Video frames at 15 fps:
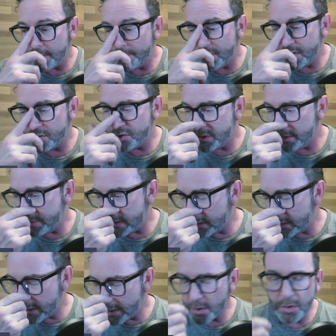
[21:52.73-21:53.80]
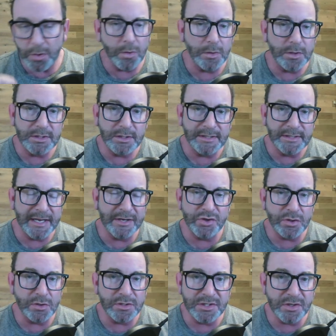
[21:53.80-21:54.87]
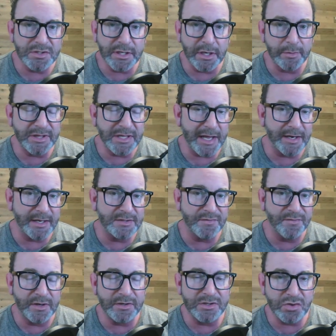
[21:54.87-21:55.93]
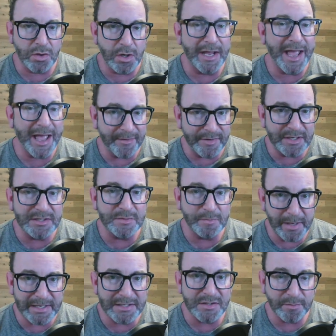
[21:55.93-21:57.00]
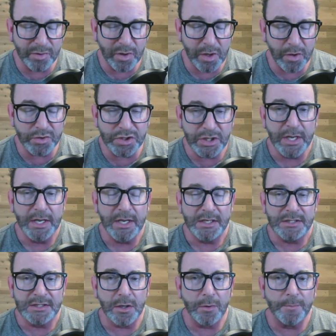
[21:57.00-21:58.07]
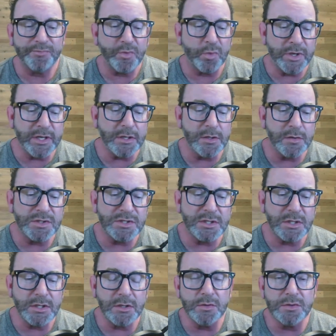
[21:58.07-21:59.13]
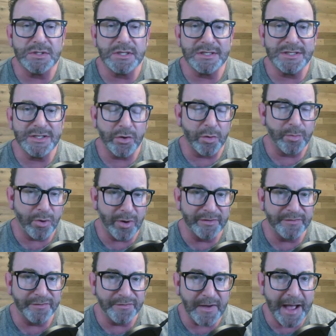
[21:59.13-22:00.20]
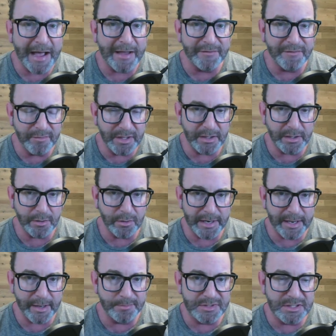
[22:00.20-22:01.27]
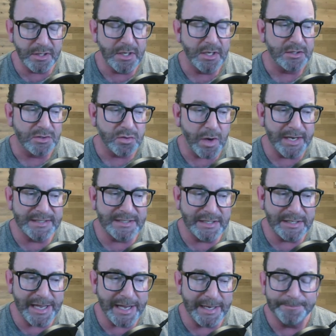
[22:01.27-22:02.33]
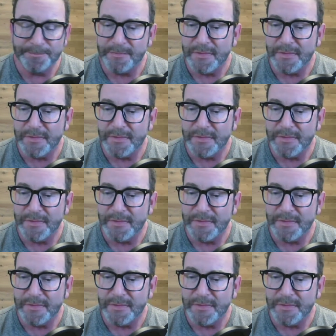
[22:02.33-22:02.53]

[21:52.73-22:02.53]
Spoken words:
There should be no danger associated with that. It's a very strong evidence-based approach. So we used to use 0.5 milligrams twice a day.